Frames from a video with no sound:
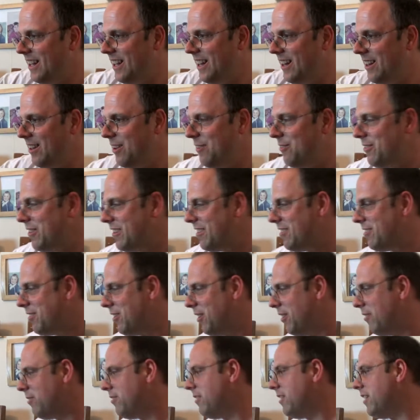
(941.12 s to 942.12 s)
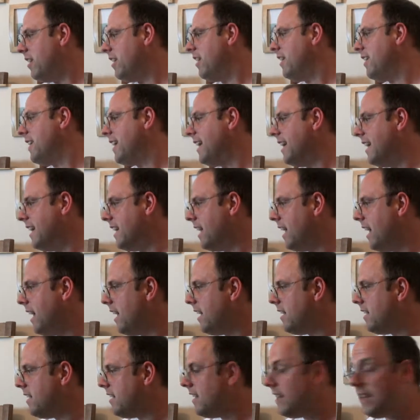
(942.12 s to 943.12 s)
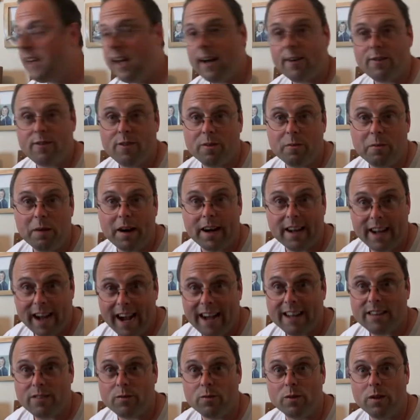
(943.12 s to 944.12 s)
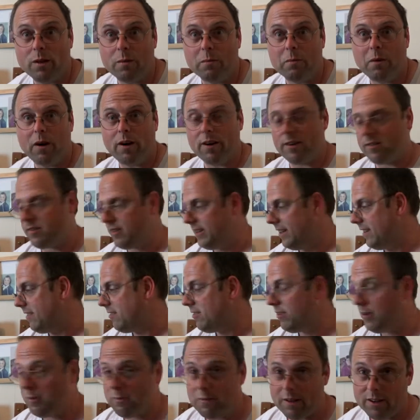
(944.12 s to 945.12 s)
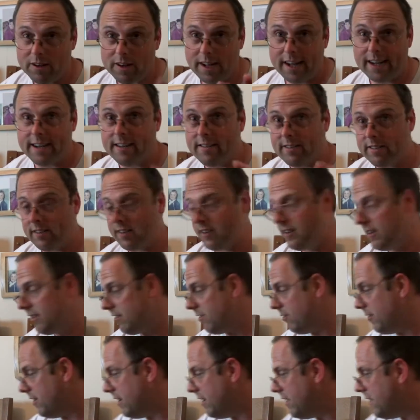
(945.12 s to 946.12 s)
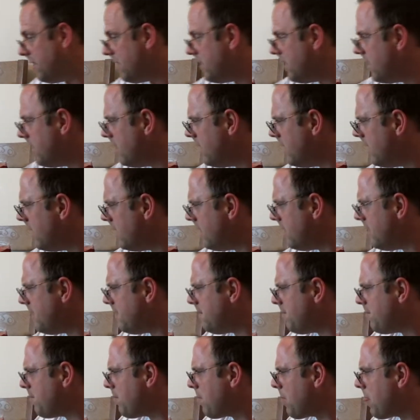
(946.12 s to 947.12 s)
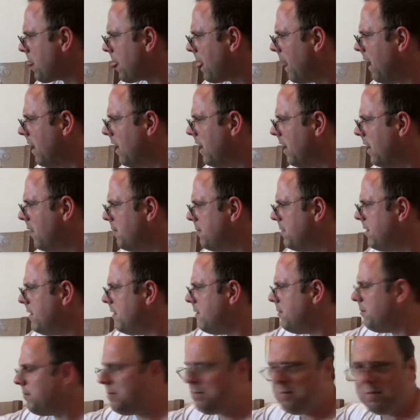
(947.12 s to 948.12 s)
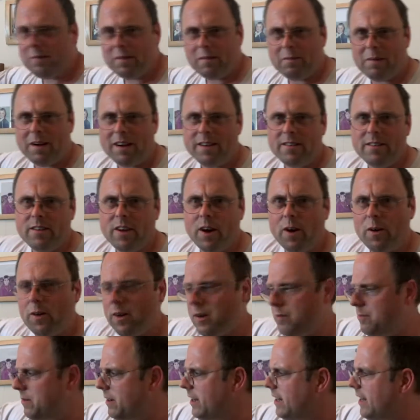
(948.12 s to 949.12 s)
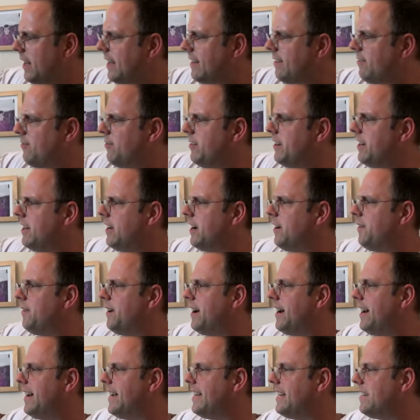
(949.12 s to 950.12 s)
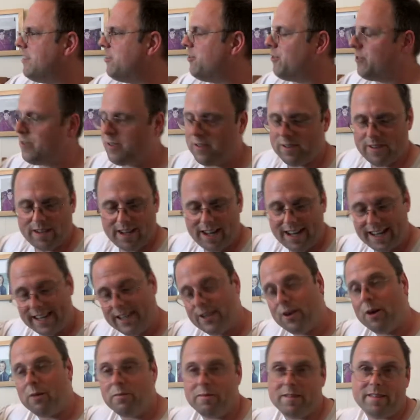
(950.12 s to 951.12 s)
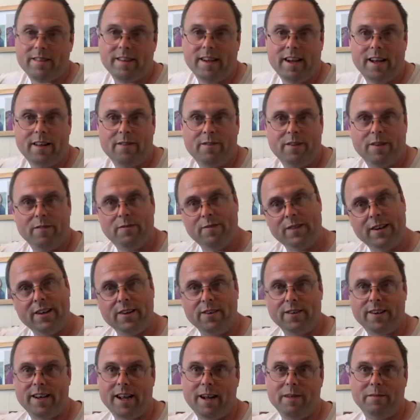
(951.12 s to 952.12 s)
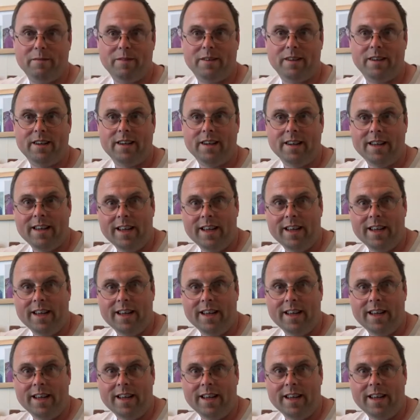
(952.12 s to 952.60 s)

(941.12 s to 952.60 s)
Lovely stuff. Okay, and now for my actual unboxing. So I'm not lying to you in this video. You might know on my last video I got myself a video camera.